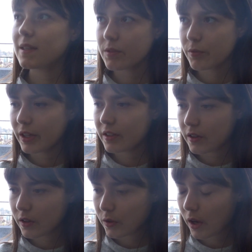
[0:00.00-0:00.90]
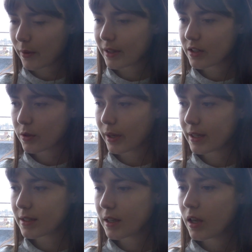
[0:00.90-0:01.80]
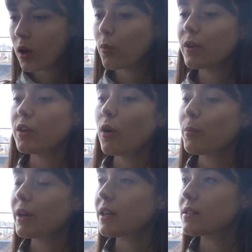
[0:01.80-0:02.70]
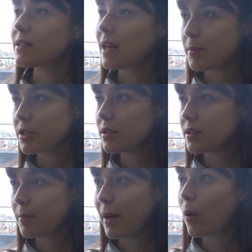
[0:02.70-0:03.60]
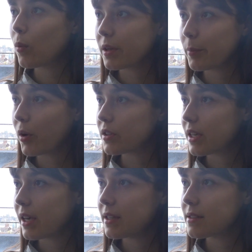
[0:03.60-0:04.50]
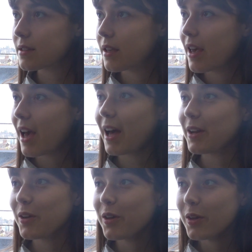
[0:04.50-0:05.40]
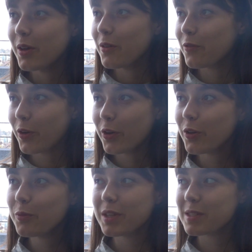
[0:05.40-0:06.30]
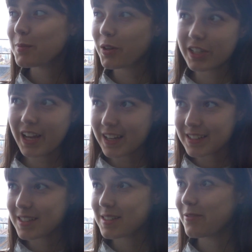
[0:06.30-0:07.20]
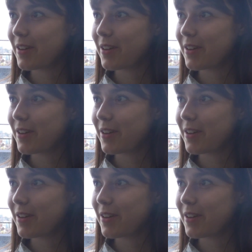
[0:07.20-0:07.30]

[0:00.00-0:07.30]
As a reader, you go into it with your preconceptions about what a body is and for whom this body acts as a